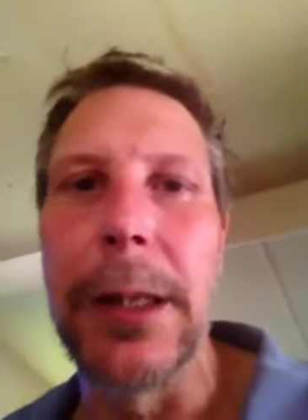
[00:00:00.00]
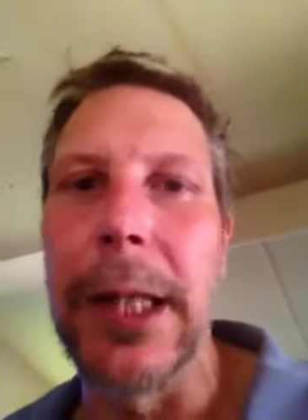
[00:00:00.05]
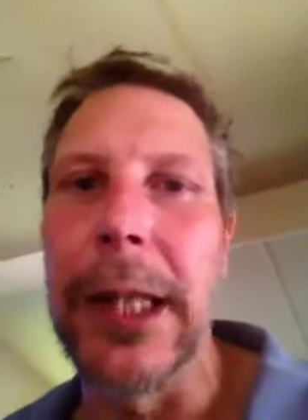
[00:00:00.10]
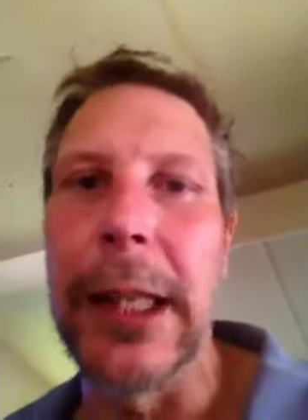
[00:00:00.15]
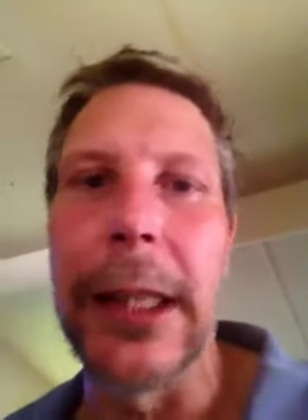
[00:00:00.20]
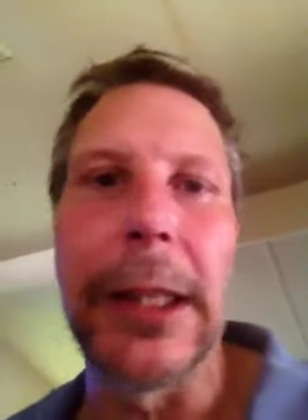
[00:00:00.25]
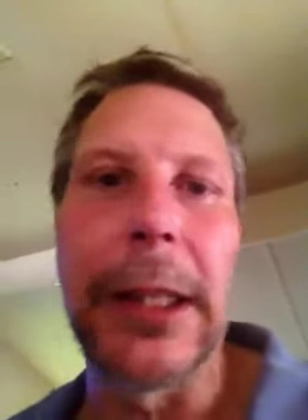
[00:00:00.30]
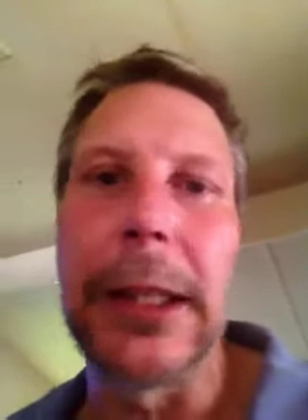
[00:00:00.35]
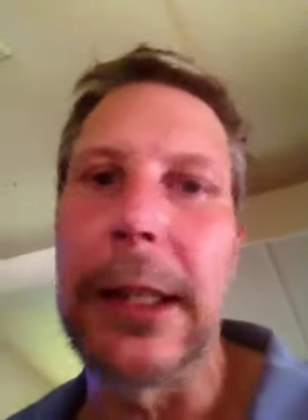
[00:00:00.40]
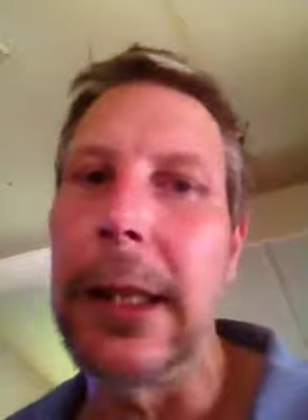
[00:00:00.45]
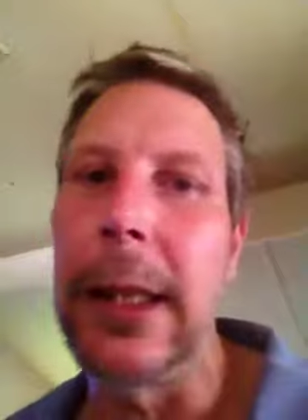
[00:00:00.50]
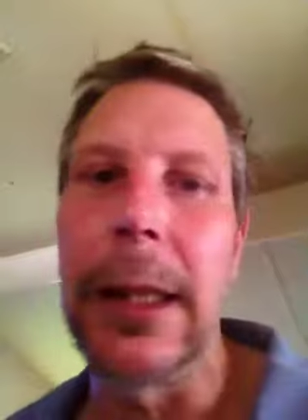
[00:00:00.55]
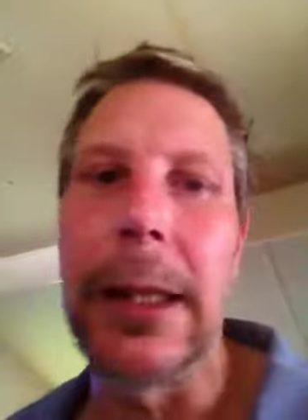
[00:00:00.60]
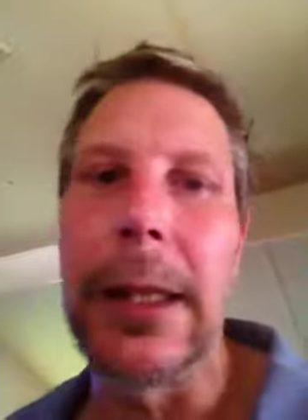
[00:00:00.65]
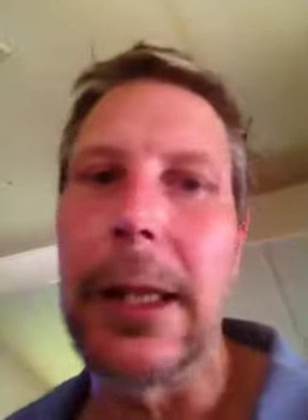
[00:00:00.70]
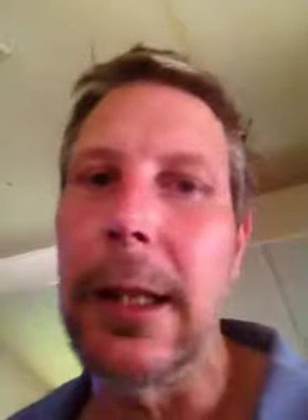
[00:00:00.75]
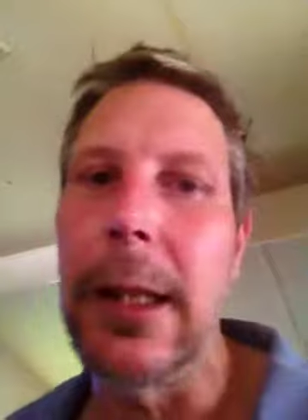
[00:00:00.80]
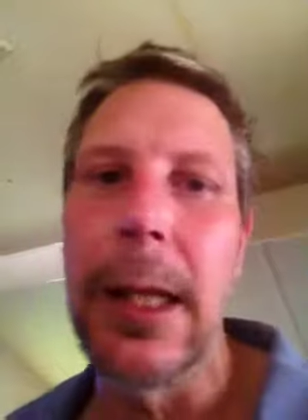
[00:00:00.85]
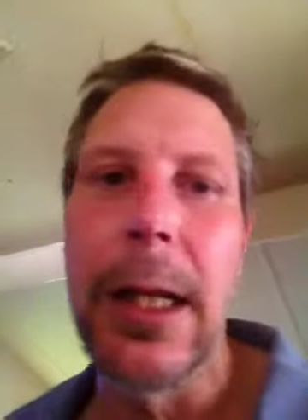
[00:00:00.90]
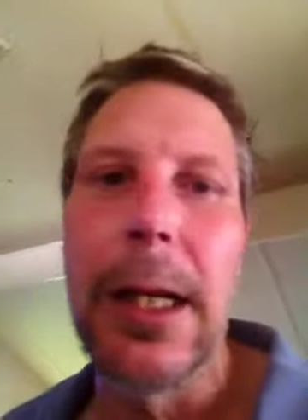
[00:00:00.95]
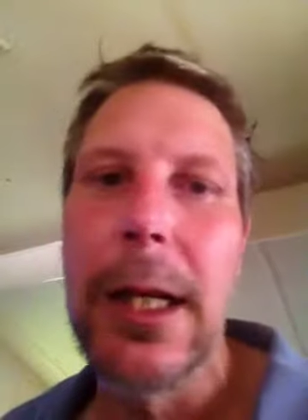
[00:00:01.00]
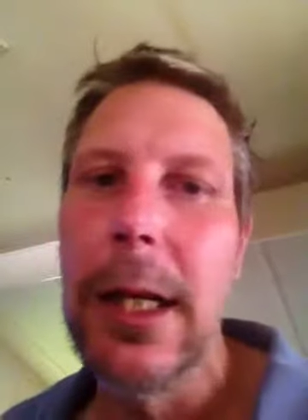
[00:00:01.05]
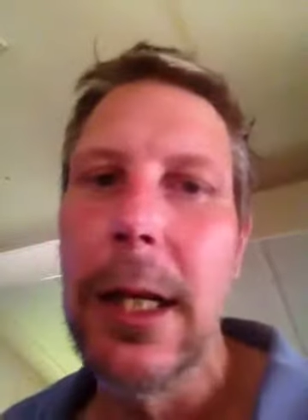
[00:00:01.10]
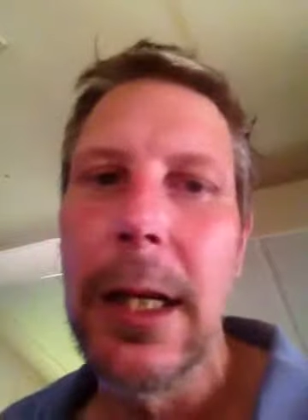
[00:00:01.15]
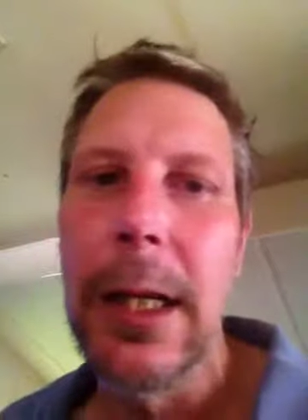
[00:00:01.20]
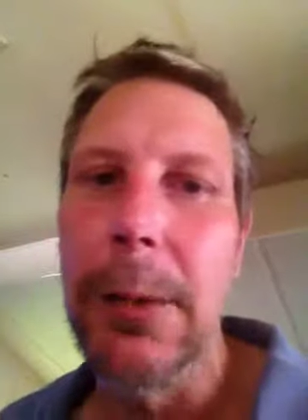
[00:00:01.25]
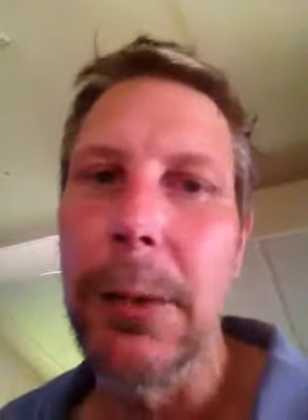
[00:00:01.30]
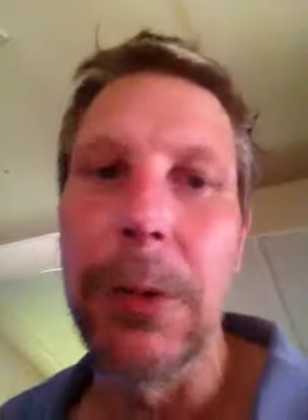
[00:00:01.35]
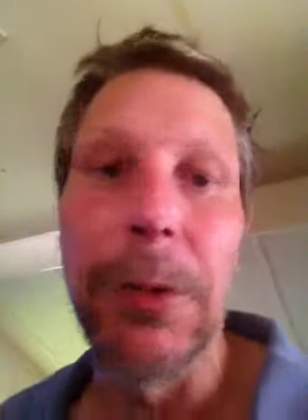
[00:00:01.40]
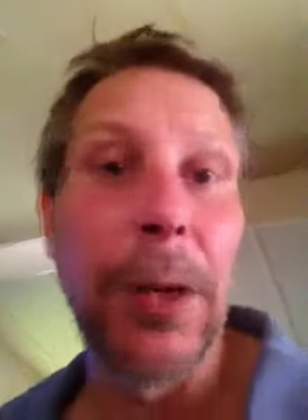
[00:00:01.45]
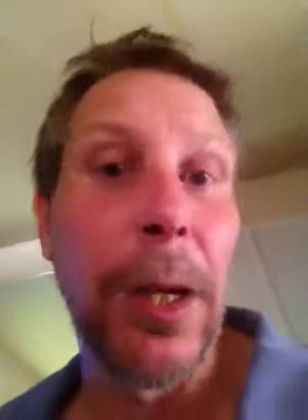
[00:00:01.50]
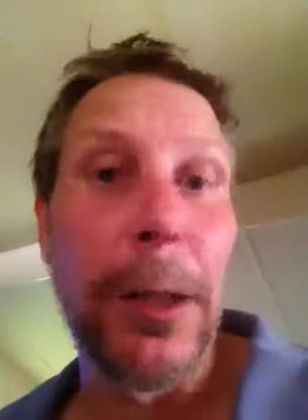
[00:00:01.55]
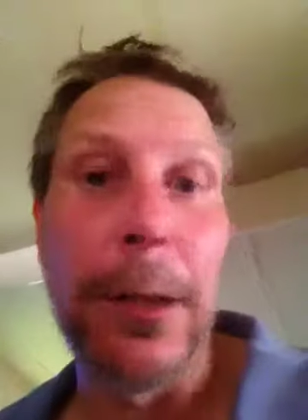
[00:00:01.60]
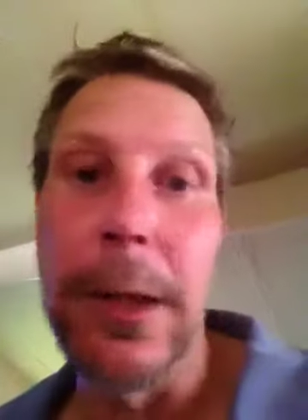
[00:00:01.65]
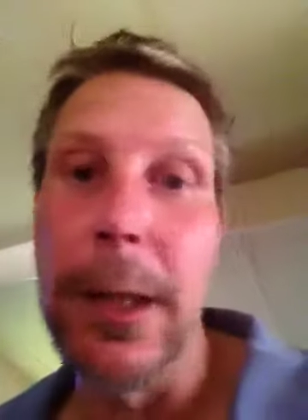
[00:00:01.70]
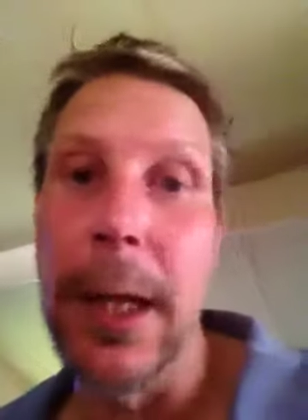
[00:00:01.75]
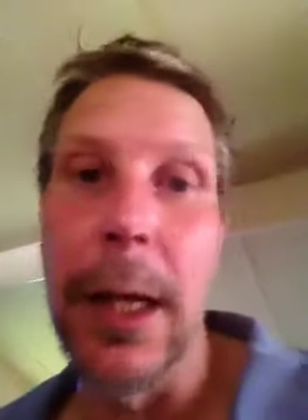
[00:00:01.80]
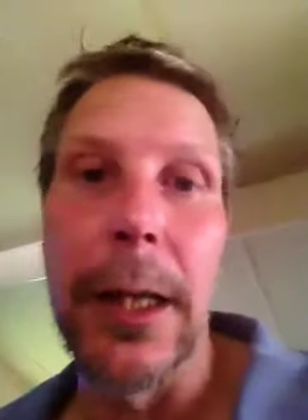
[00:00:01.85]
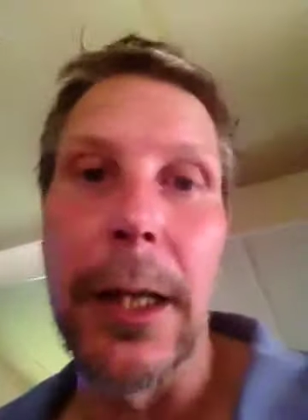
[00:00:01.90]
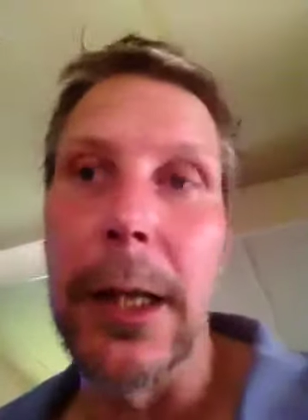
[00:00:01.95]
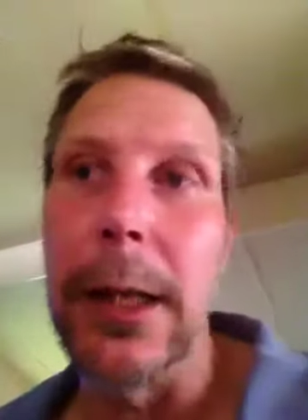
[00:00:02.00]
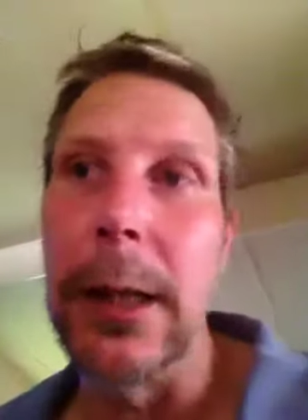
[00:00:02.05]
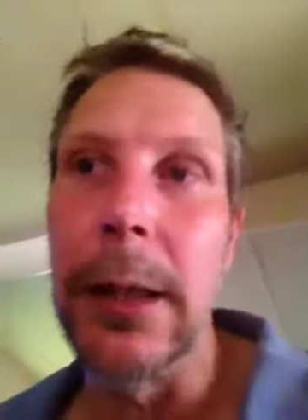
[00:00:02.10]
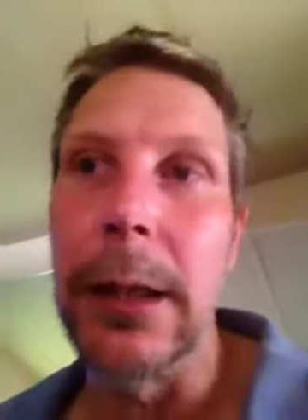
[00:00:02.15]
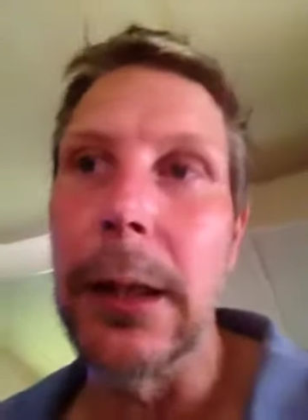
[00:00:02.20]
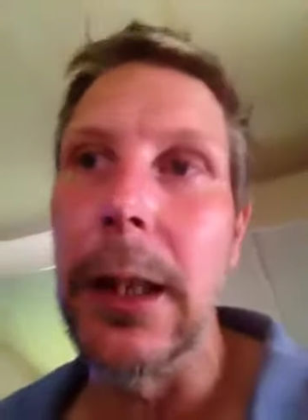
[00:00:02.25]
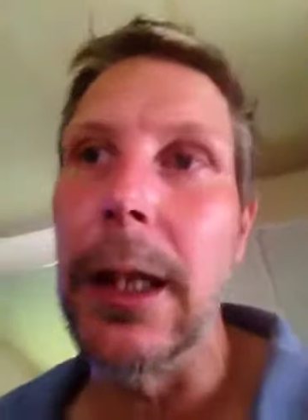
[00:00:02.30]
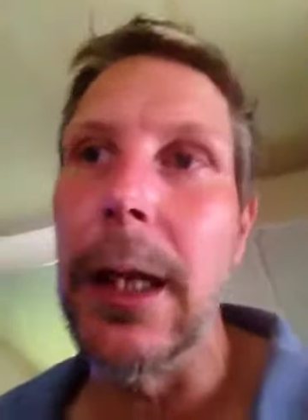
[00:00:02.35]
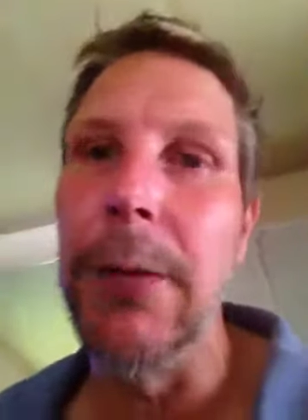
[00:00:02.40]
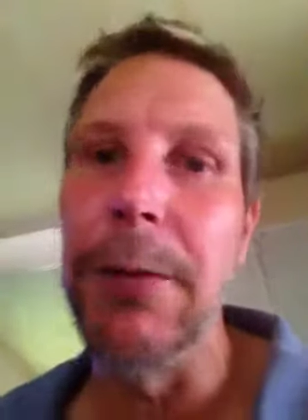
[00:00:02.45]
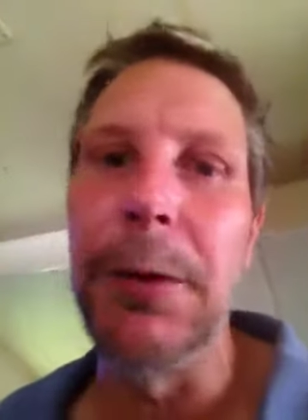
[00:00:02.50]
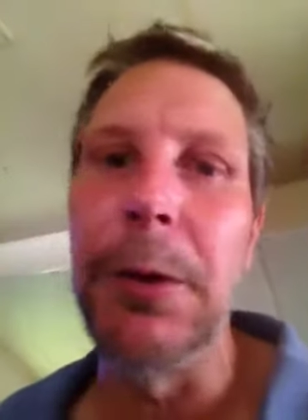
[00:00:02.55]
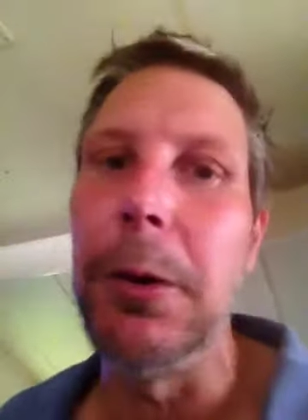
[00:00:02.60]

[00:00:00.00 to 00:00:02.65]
lazy in, and we've all done it, and